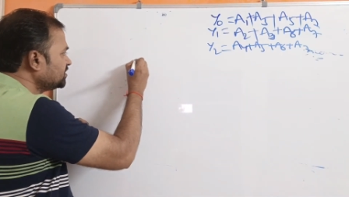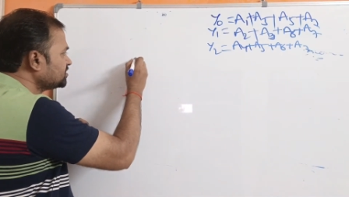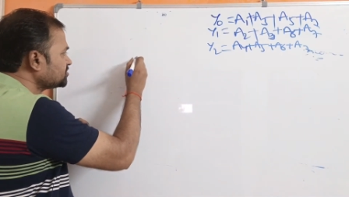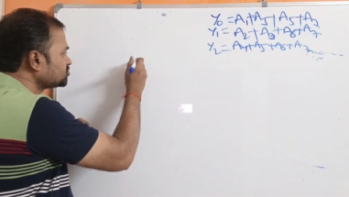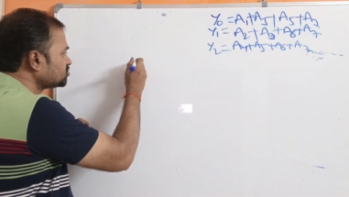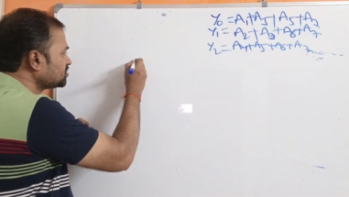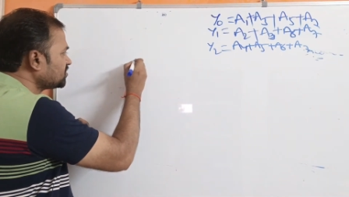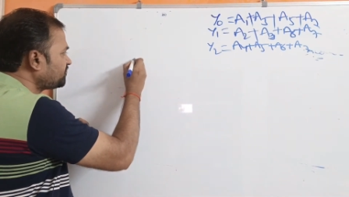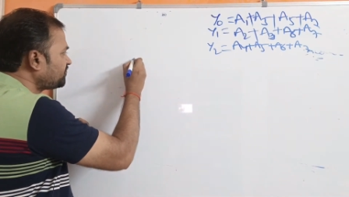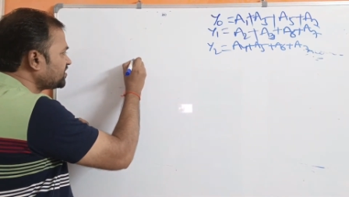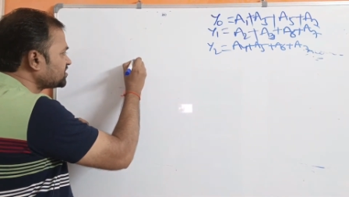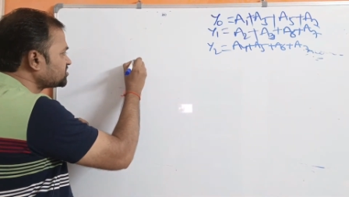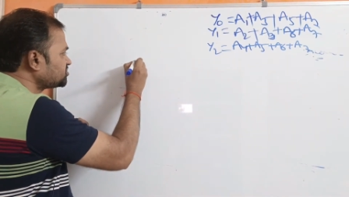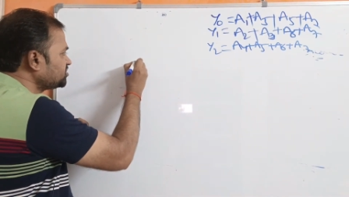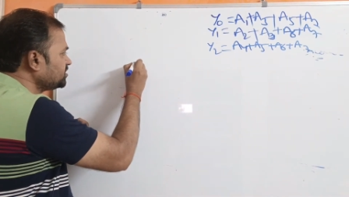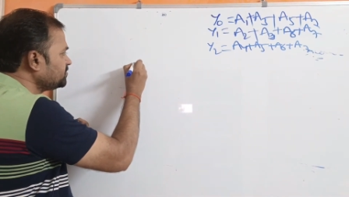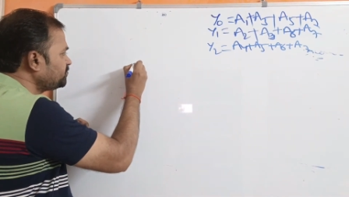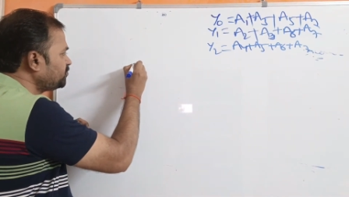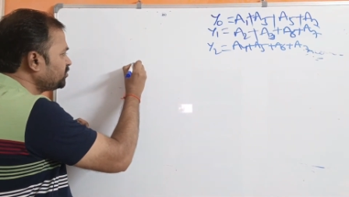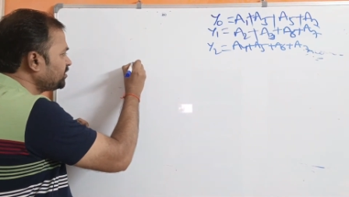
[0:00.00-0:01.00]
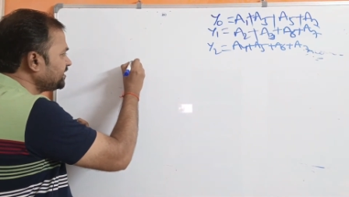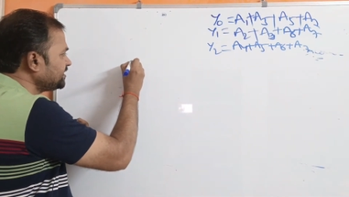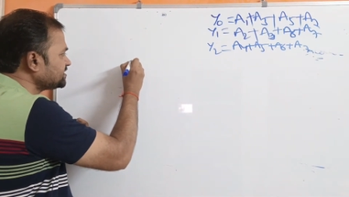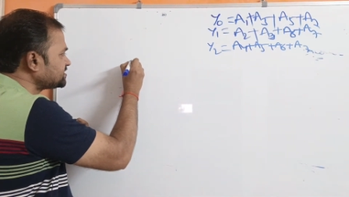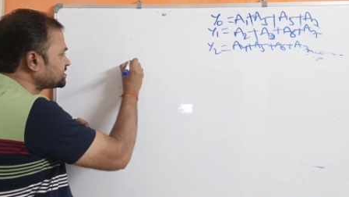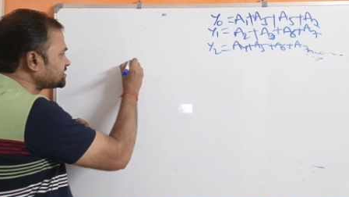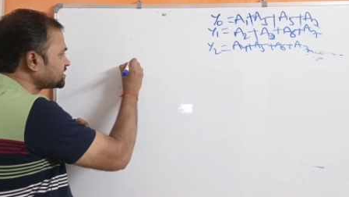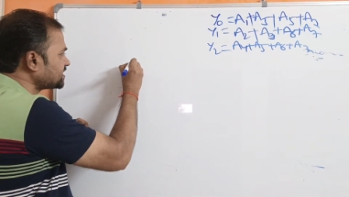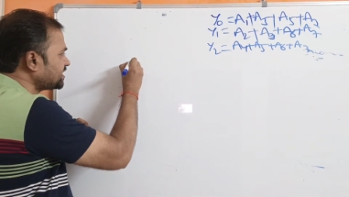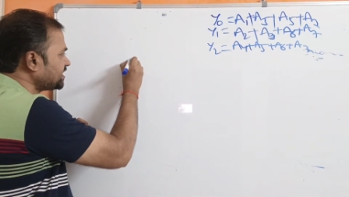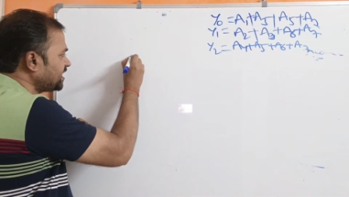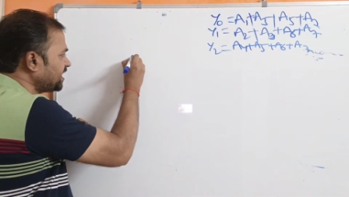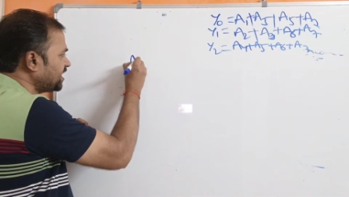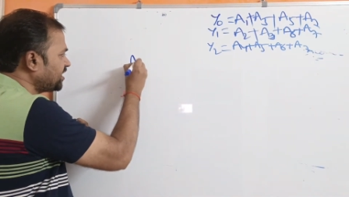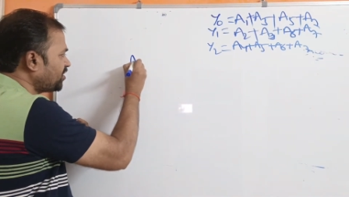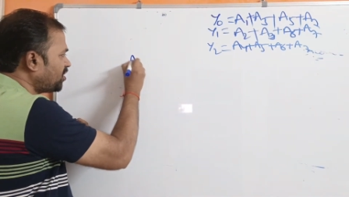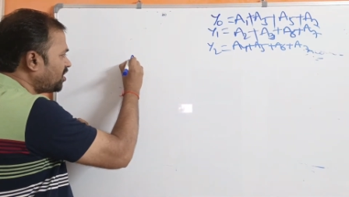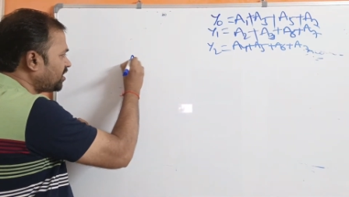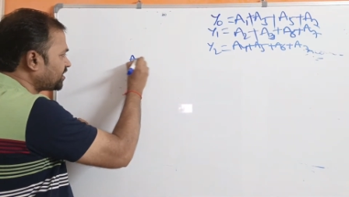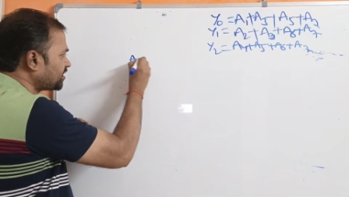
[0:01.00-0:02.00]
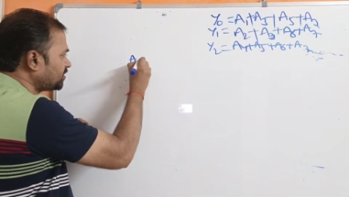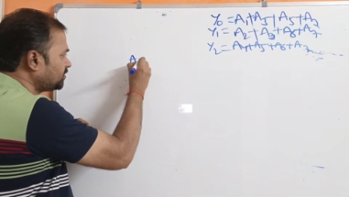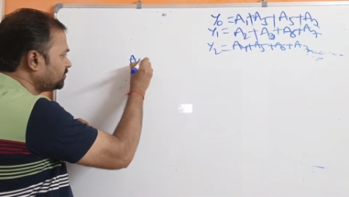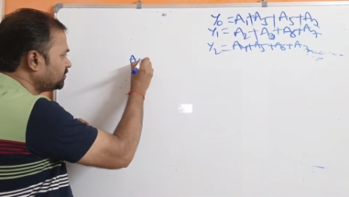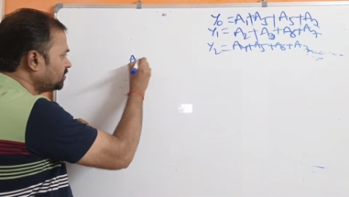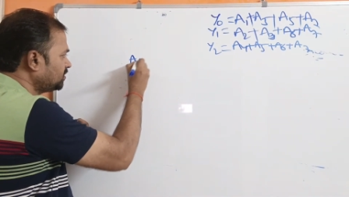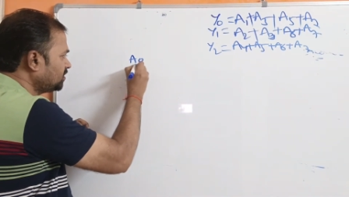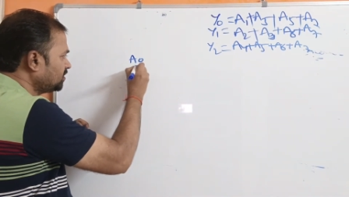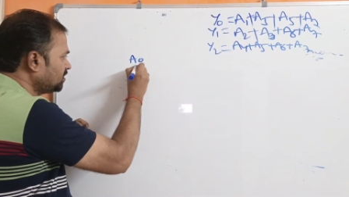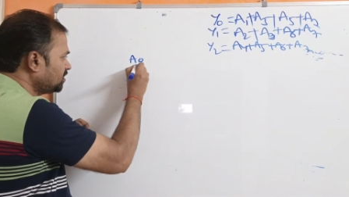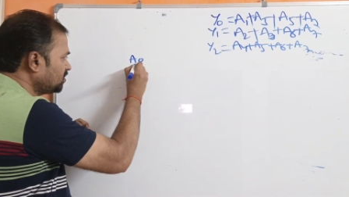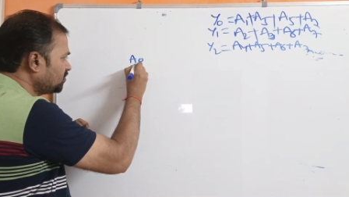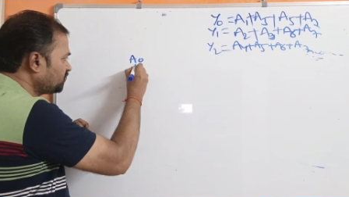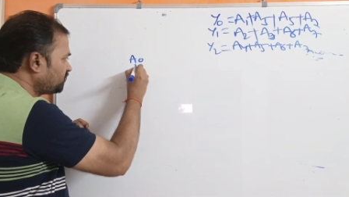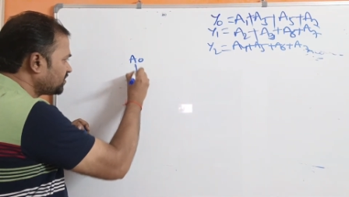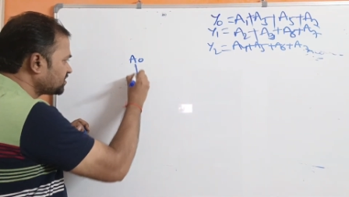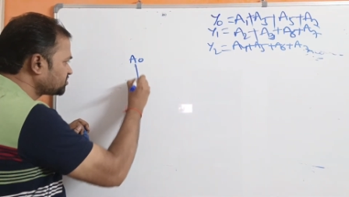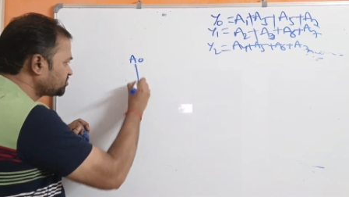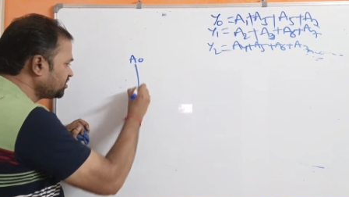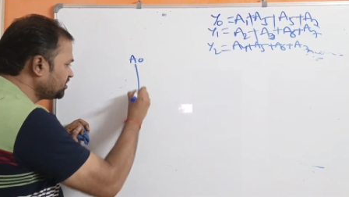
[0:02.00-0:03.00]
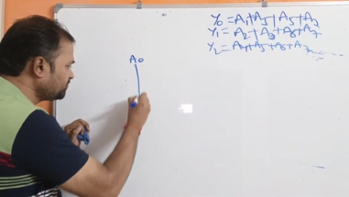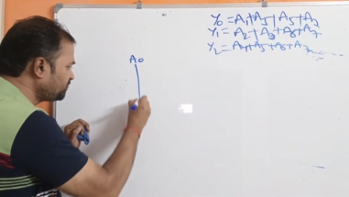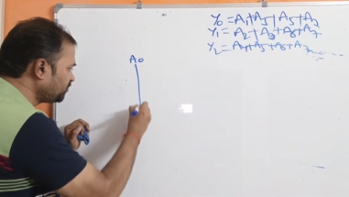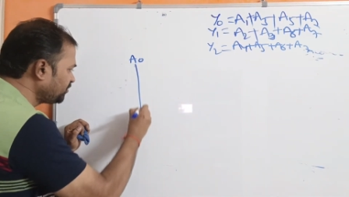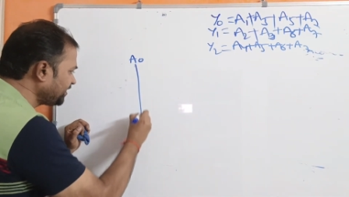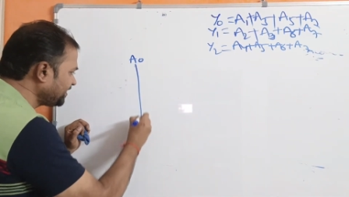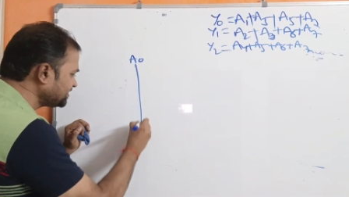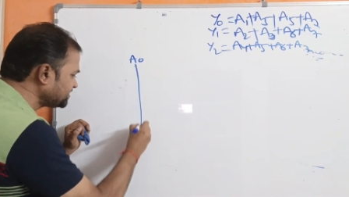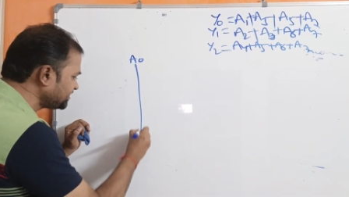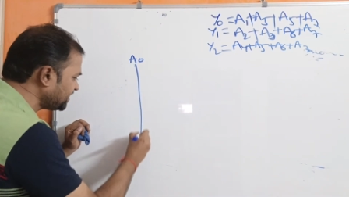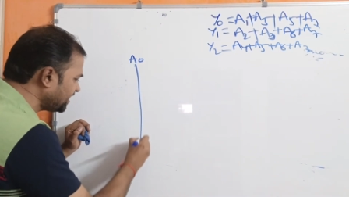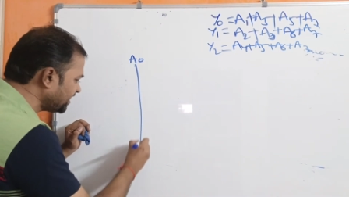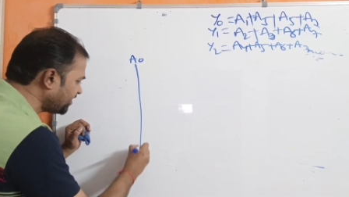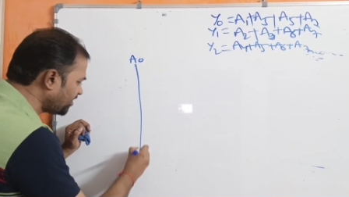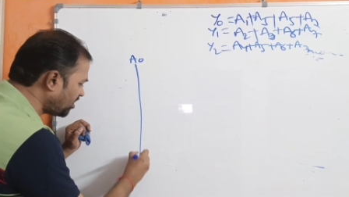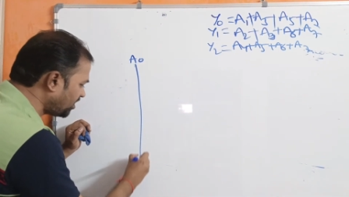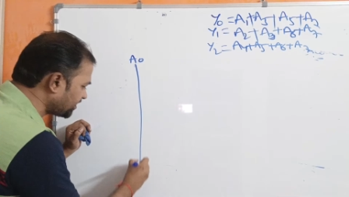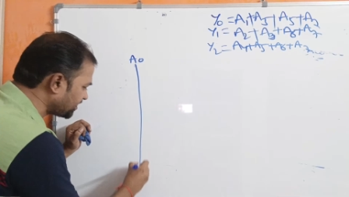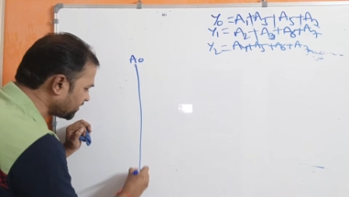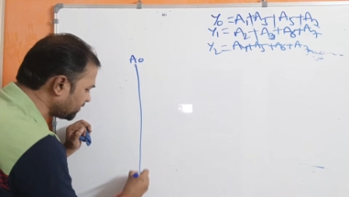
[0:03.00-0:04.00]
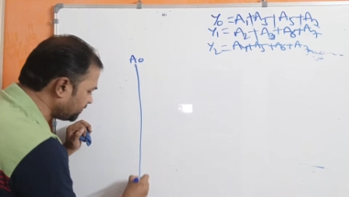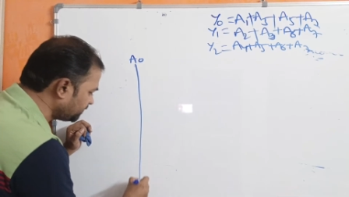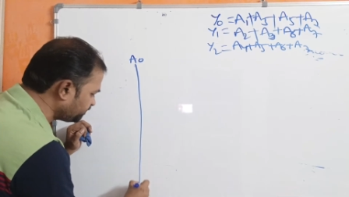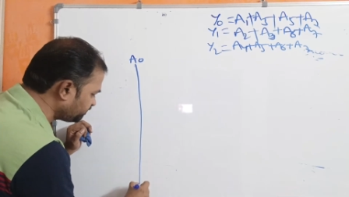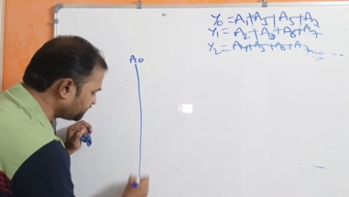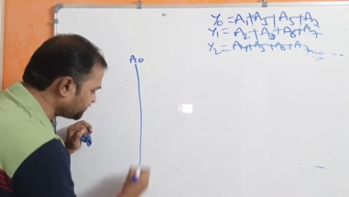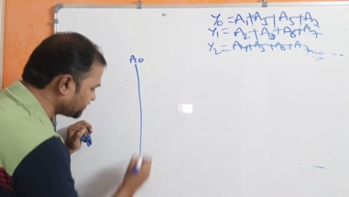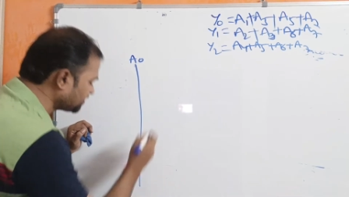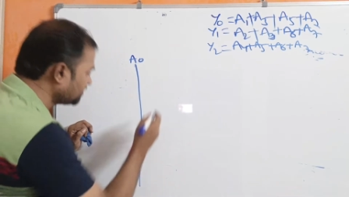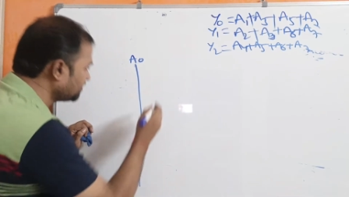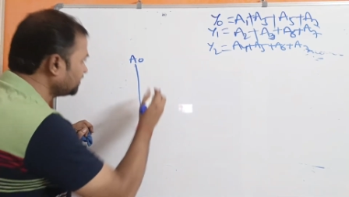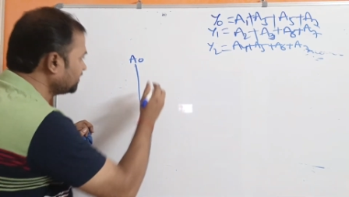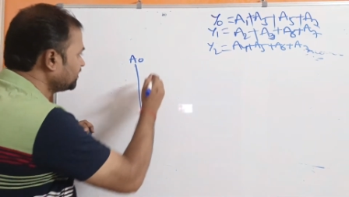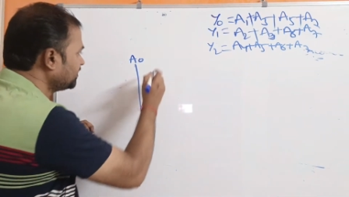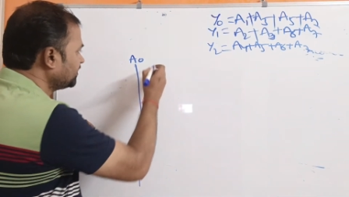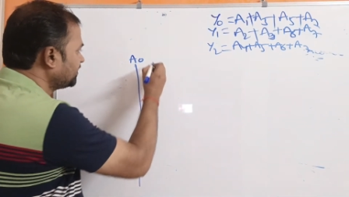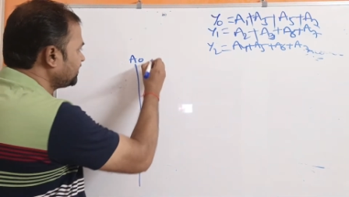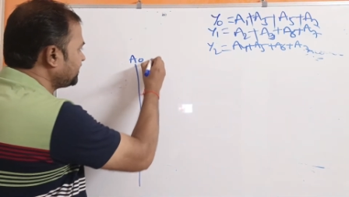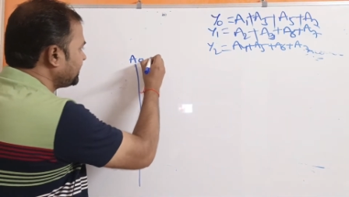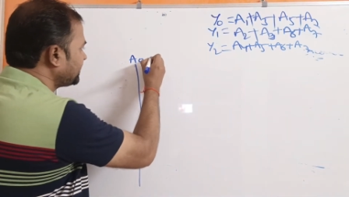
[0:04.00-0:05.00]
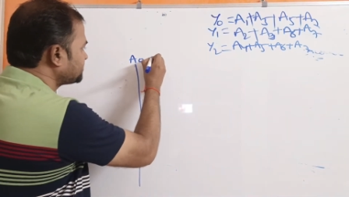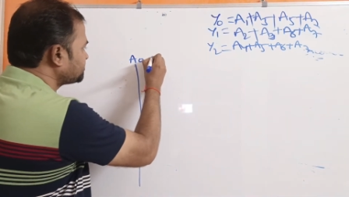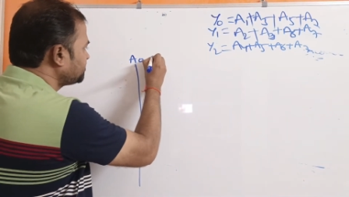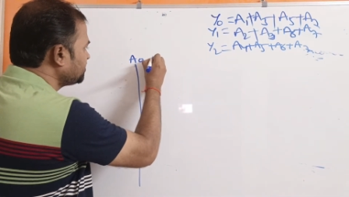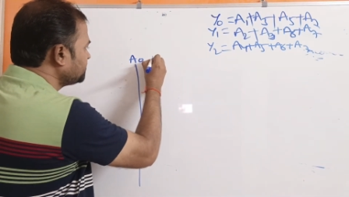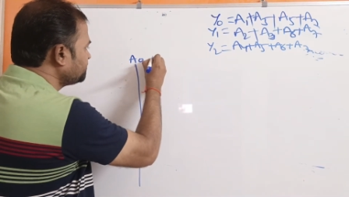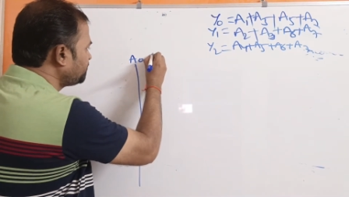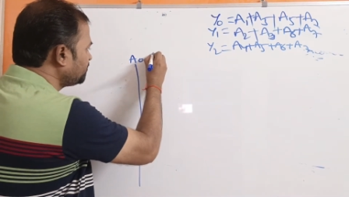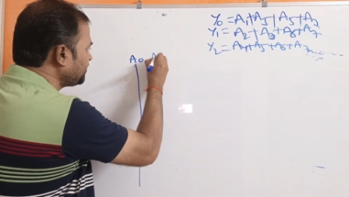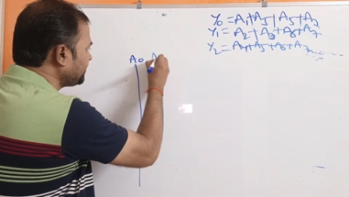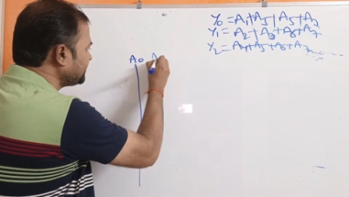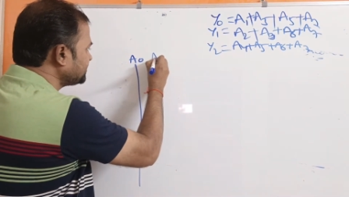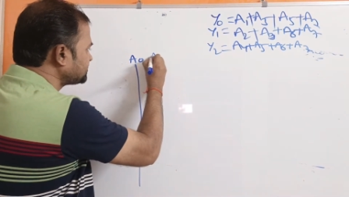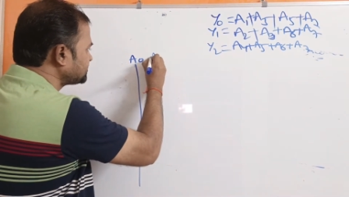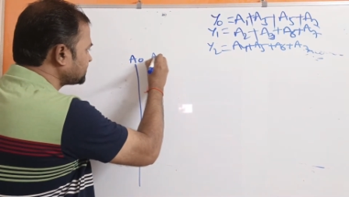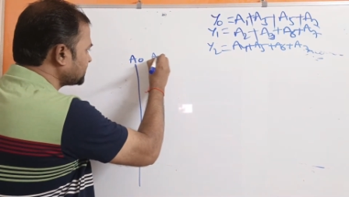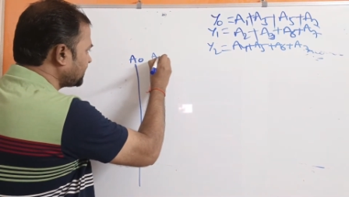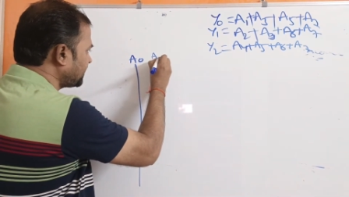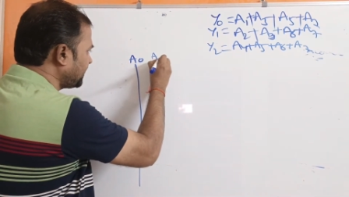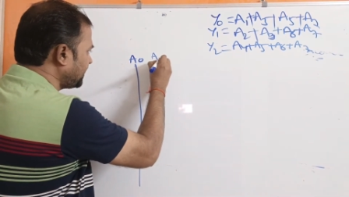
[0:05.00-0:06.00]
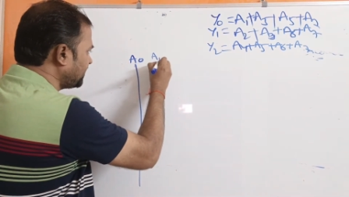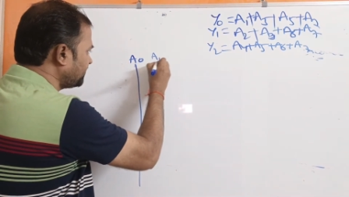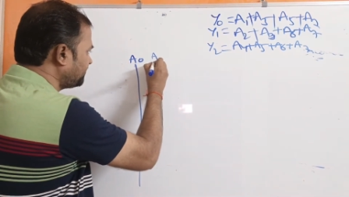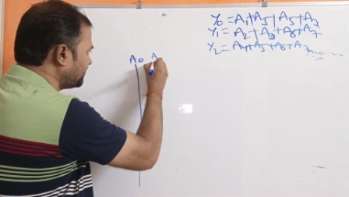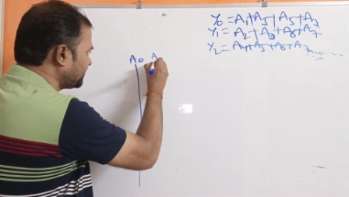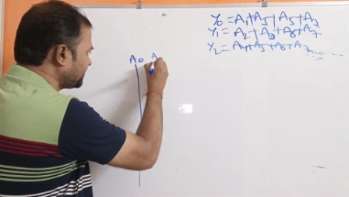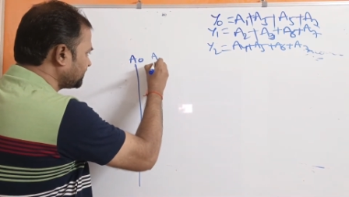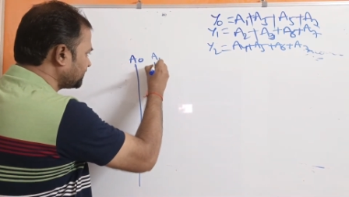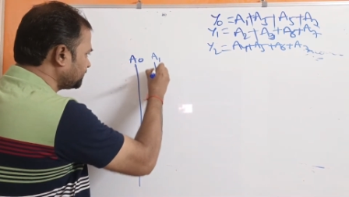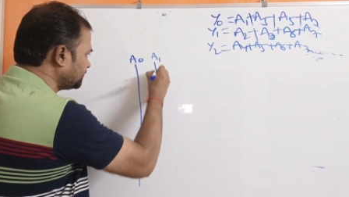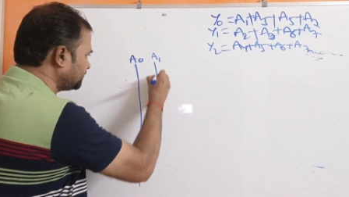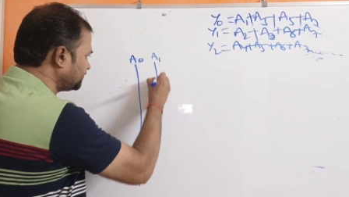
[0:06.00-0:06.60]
So the first input is A0. First input is A0. Next input is A1.